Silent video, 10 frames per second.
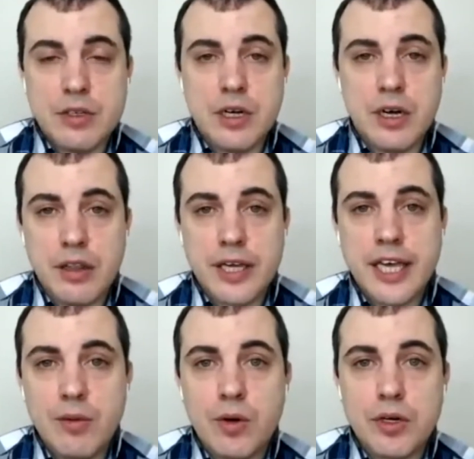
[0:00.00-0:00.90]
The
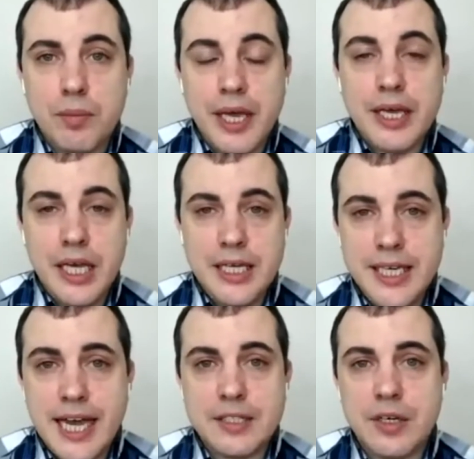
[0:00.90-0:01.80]
key word being
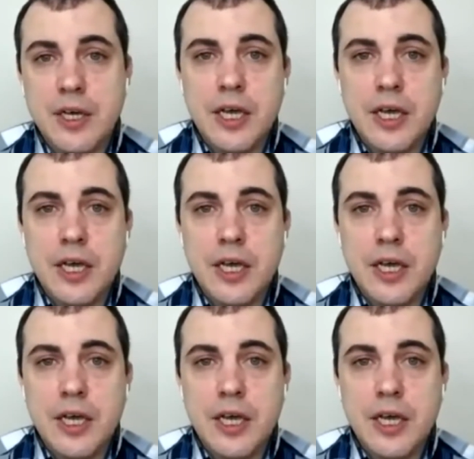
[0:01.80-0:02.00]
yet.